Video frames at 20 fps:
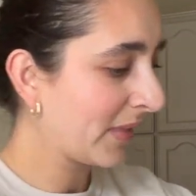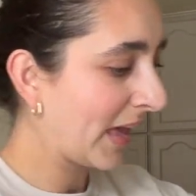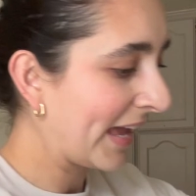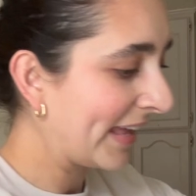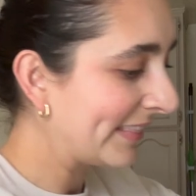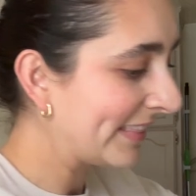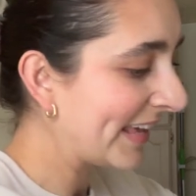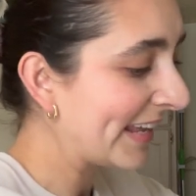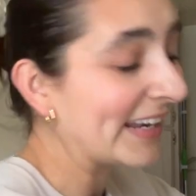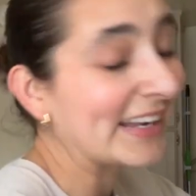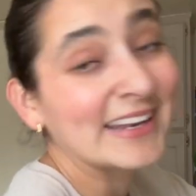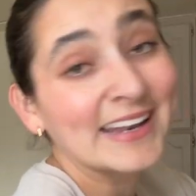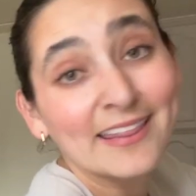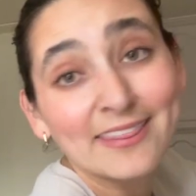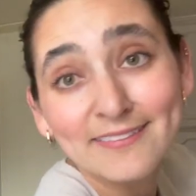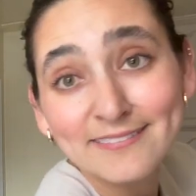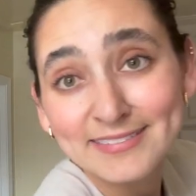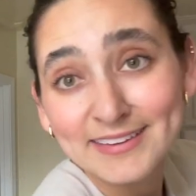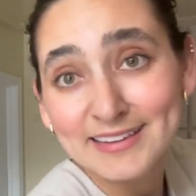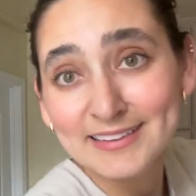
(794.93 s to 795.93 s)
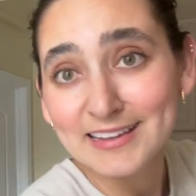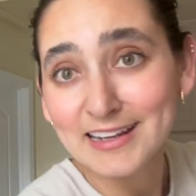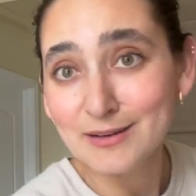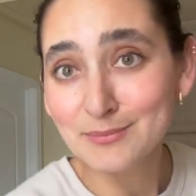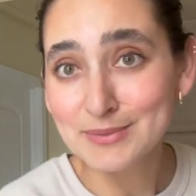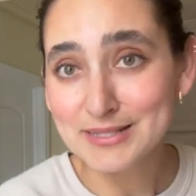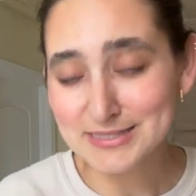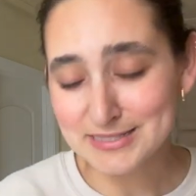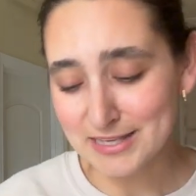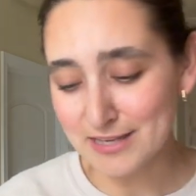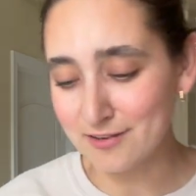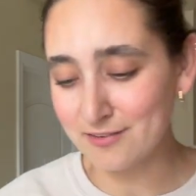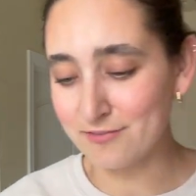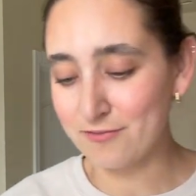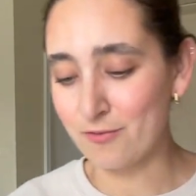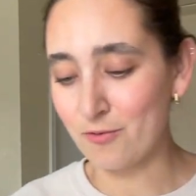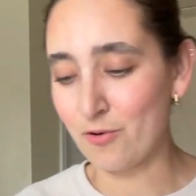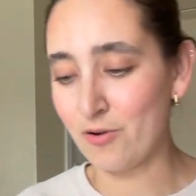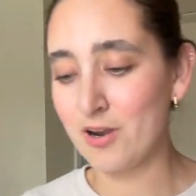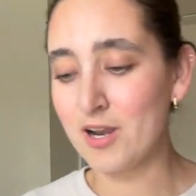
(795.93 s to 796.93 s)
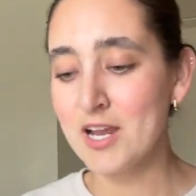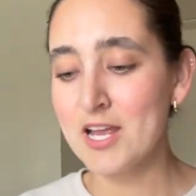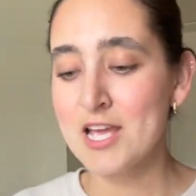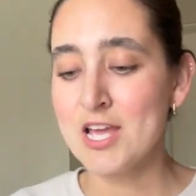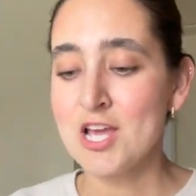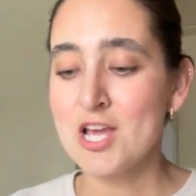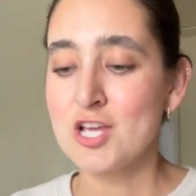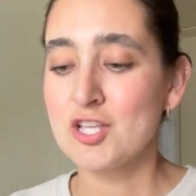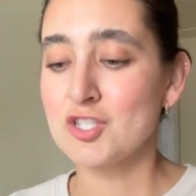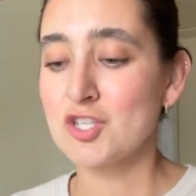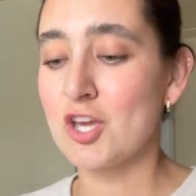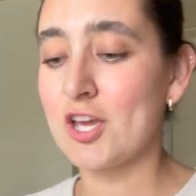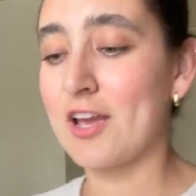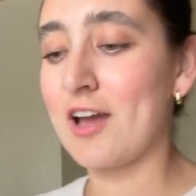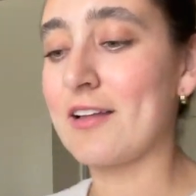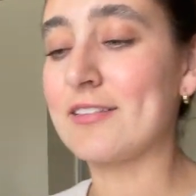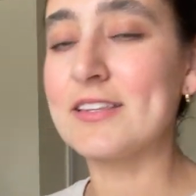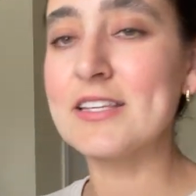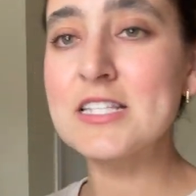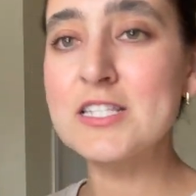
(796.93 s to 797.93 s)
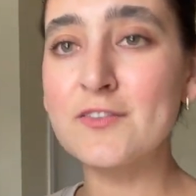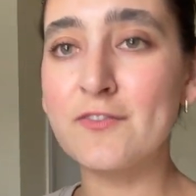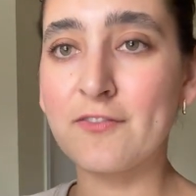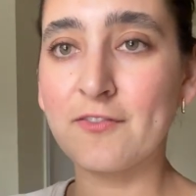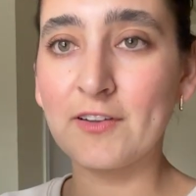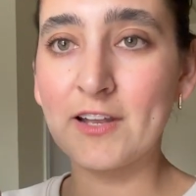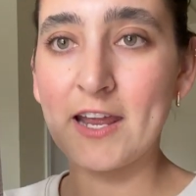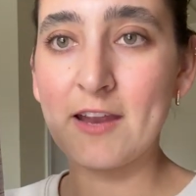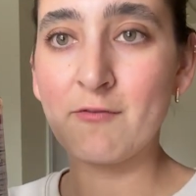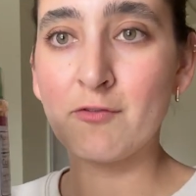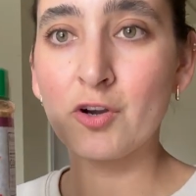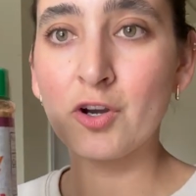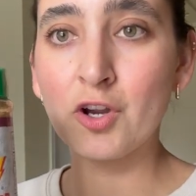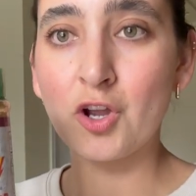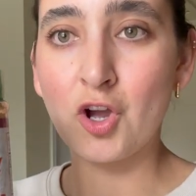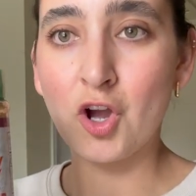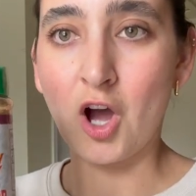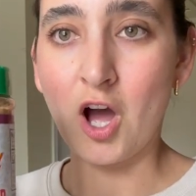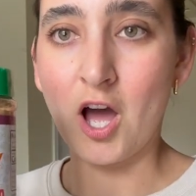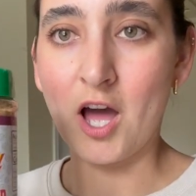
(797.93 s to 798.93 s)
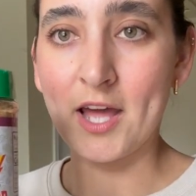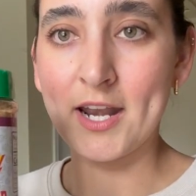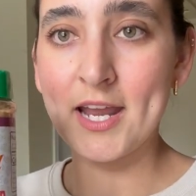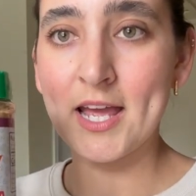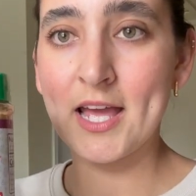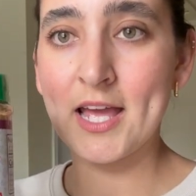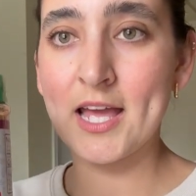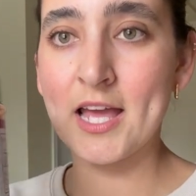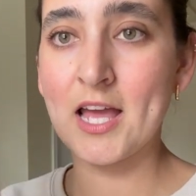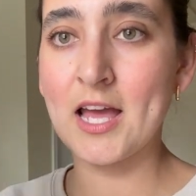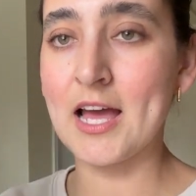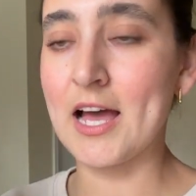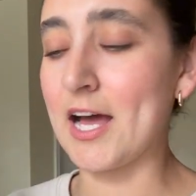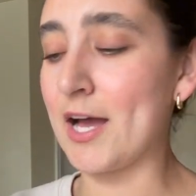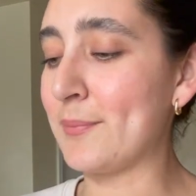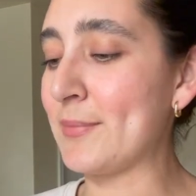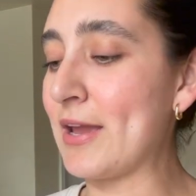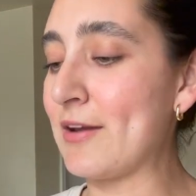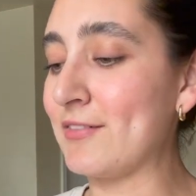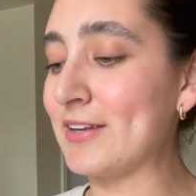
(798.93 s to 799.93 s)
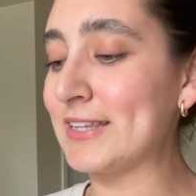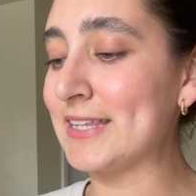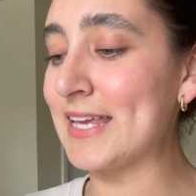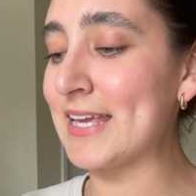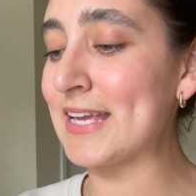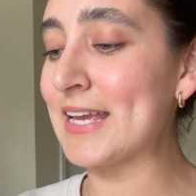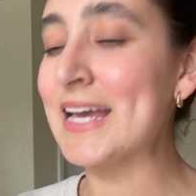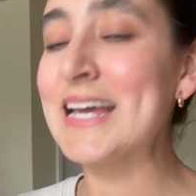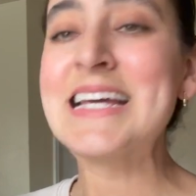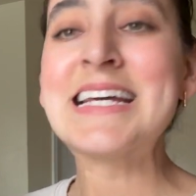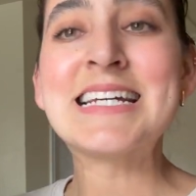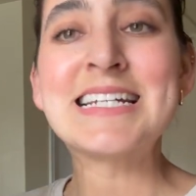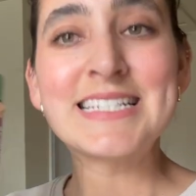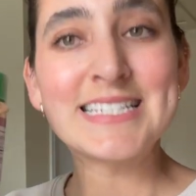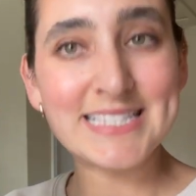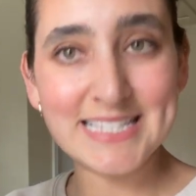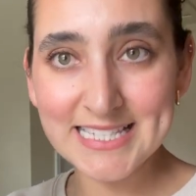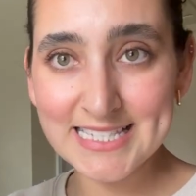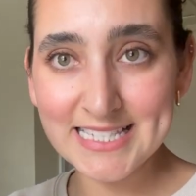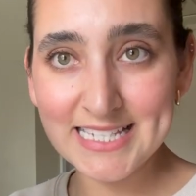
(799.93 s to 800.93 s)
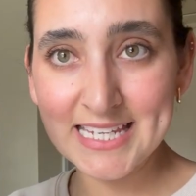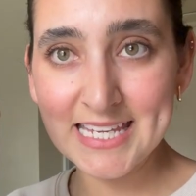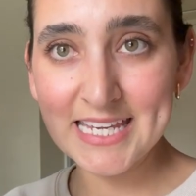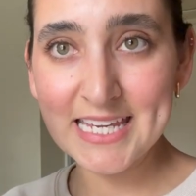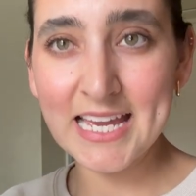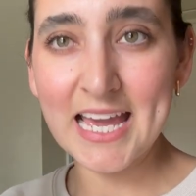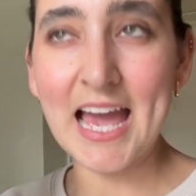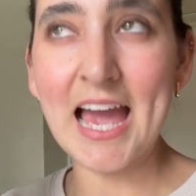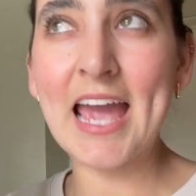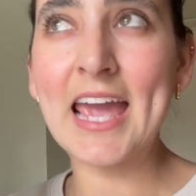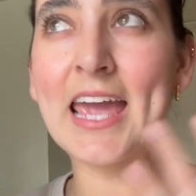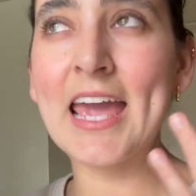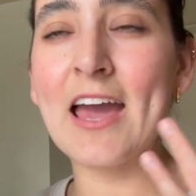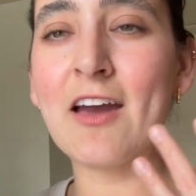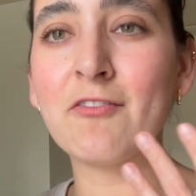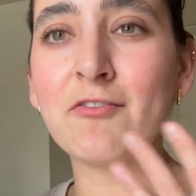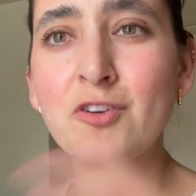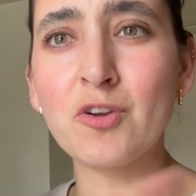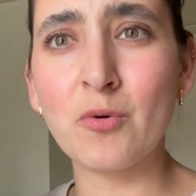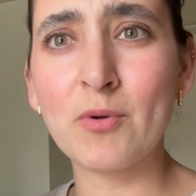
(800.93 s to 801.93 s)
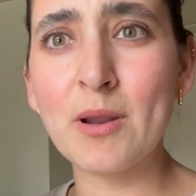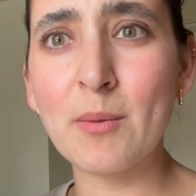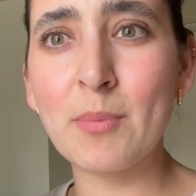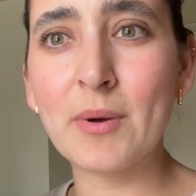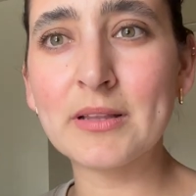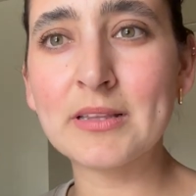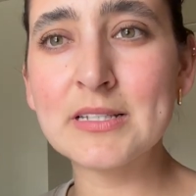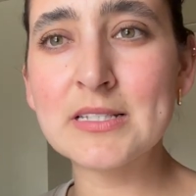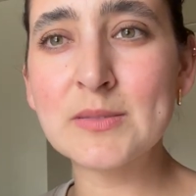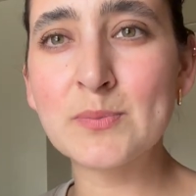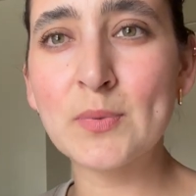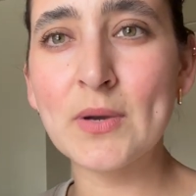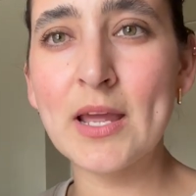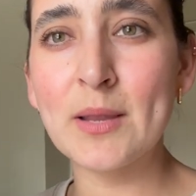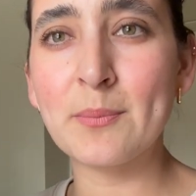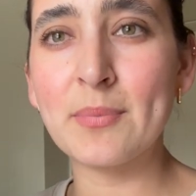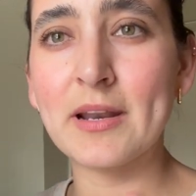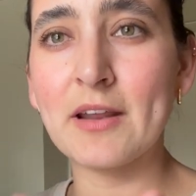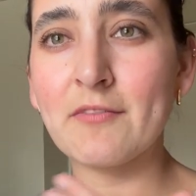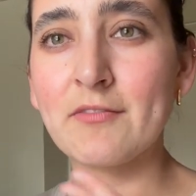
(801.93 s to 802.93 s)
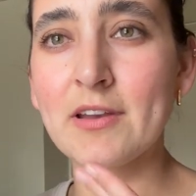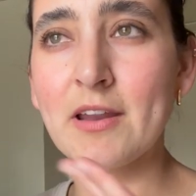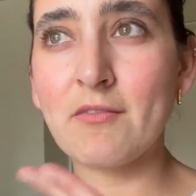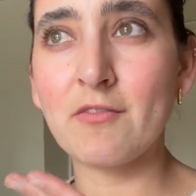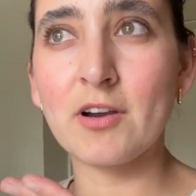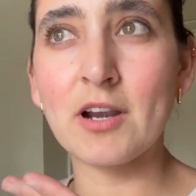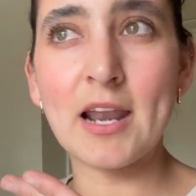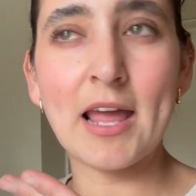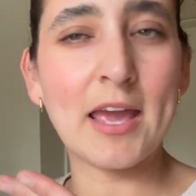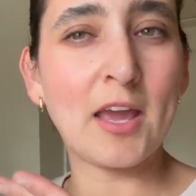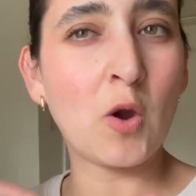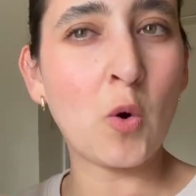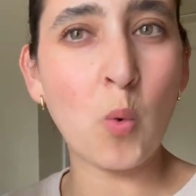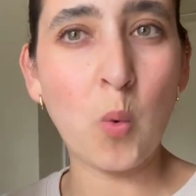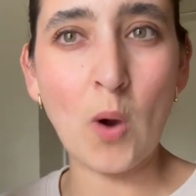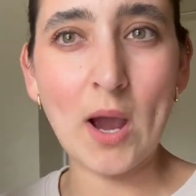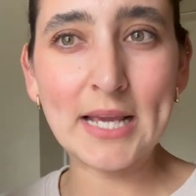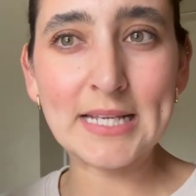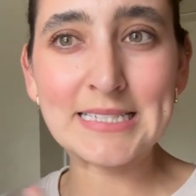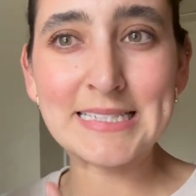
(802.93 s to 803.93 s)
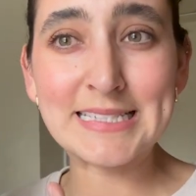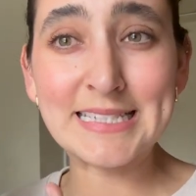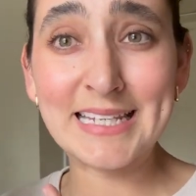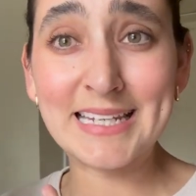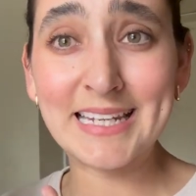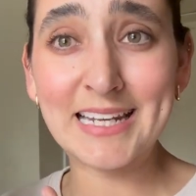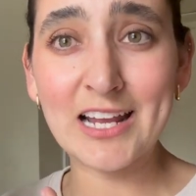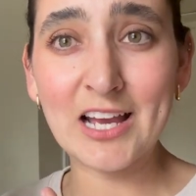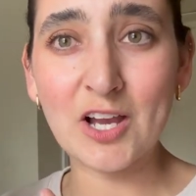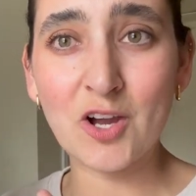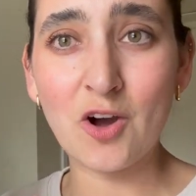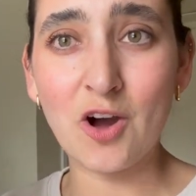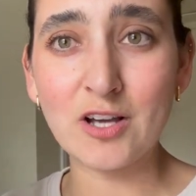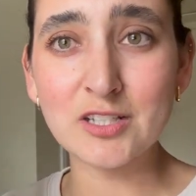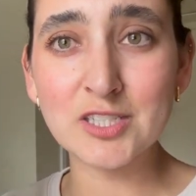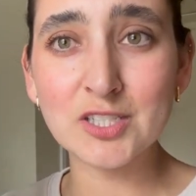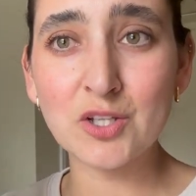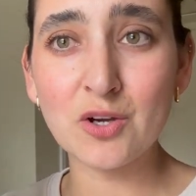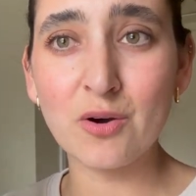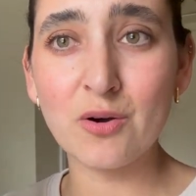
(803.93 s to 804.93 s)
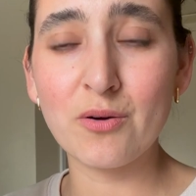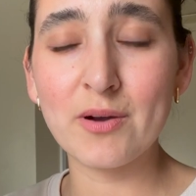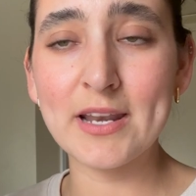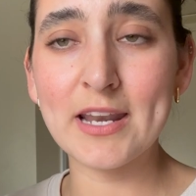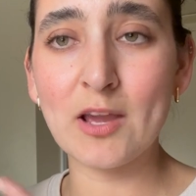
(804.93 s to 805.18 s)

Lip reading: And then another thing that I'm excited for, so I got this Flavor God everything seasoning. I have known about this brand, but I've never like quite seen it at Costco.